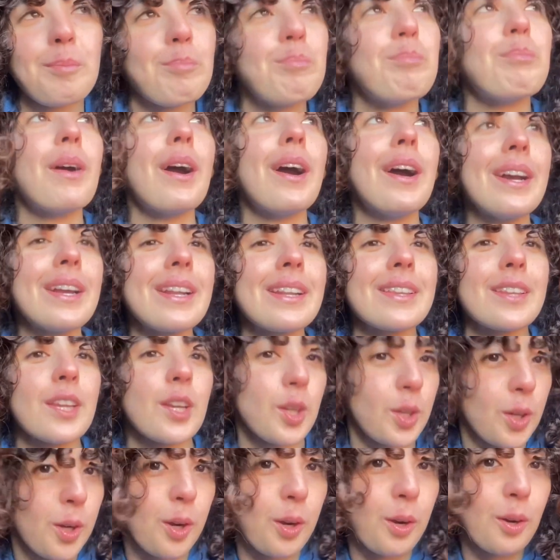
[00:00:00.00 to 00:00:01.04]
But the
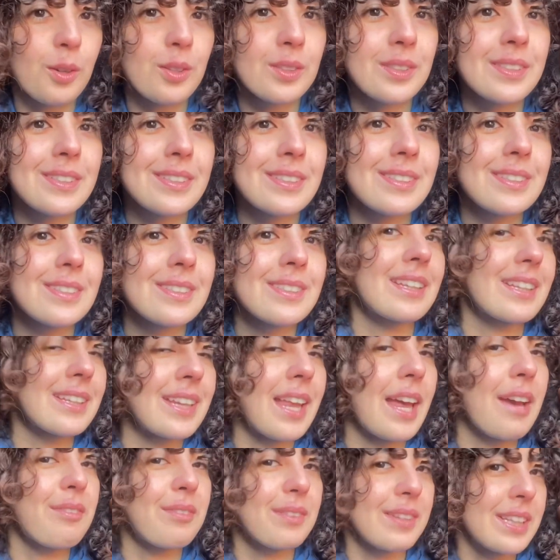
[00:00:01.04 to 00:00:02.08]
curls, the
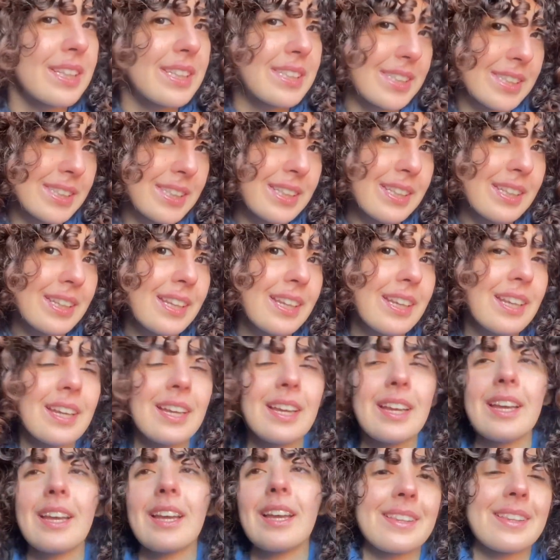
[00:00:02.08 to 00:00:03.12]
definition,
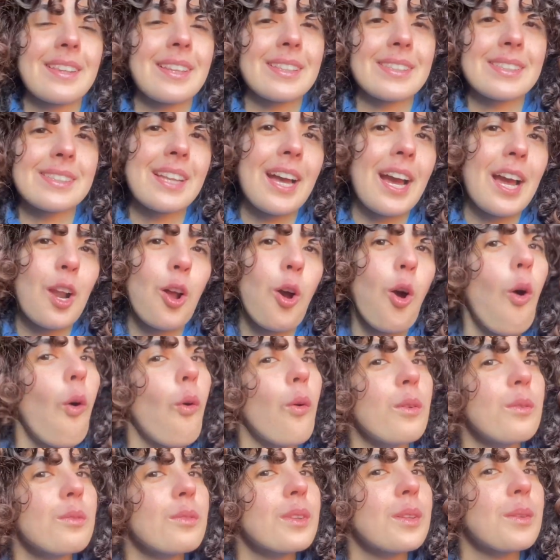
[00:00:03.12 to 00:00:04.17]
does not
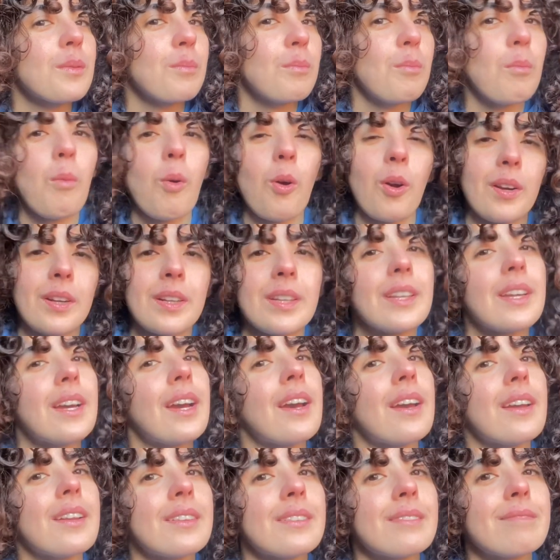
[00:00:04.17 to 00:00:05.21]
hold more
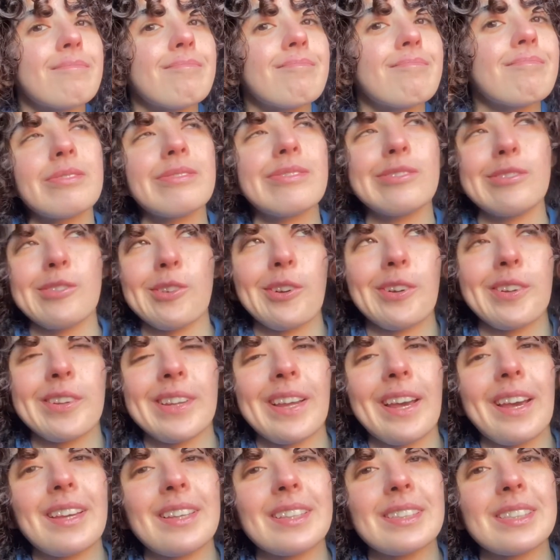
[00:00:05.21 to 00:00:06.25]
than four
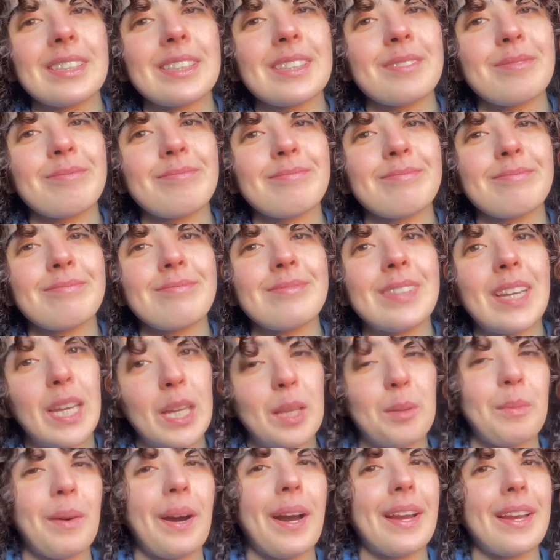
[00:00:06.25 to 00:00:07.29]
days
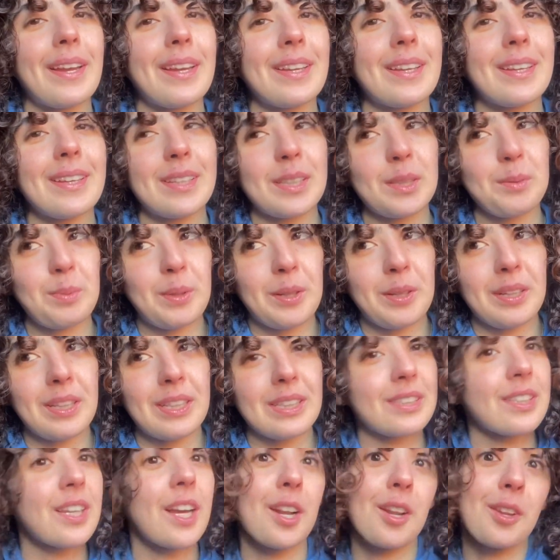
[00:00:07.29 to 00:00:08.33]
in my
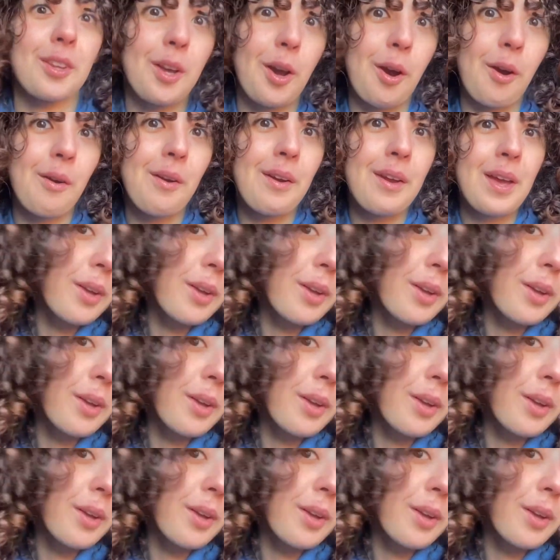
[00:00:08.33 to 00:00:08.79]
experience. I don't know.